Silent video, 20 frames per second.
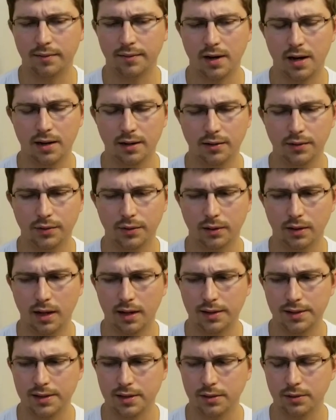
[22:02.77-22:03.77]
gotten to a
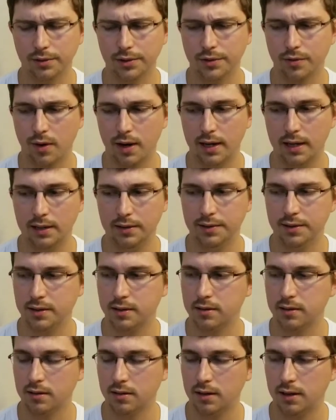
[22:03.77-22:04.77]
lot of skilled
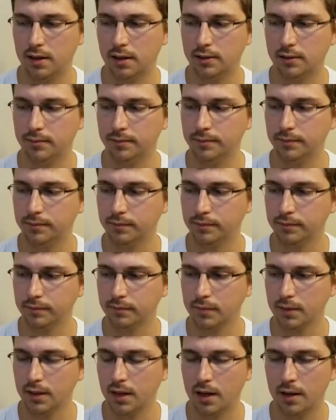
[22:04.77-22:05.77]
trades.
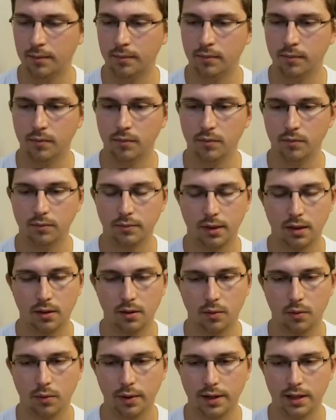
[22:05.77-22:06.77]
I'm
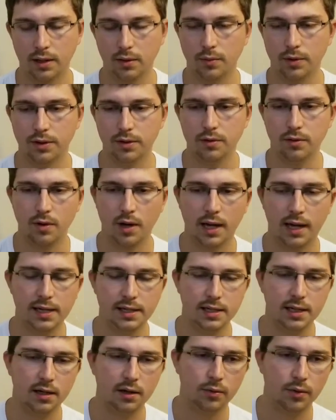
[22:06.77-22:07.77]
working with new
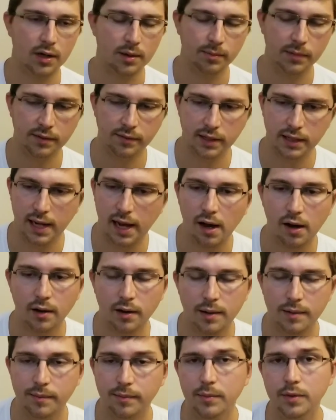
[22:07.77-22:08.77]
clientele where I'm living
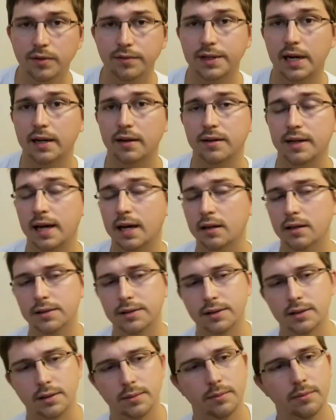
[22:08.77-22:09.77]
now. I've moved out of
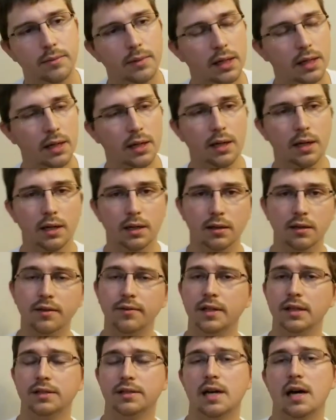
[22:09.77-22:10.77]
Dallas. I'm
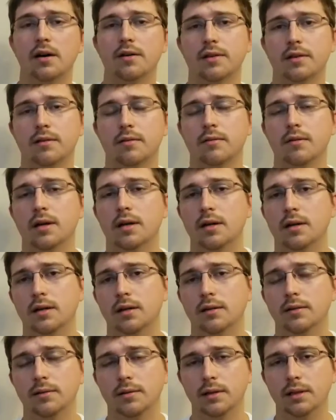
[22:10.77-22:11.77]
living in
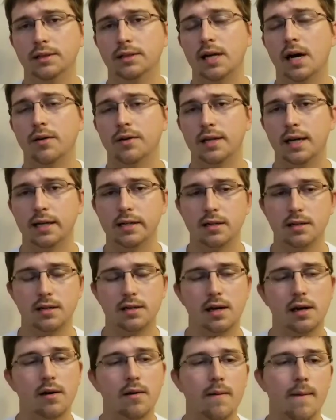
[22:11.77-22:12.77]
South
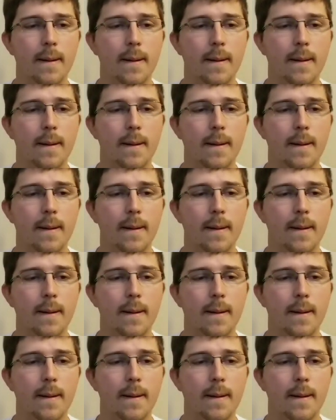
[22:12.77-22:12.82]
Texas now.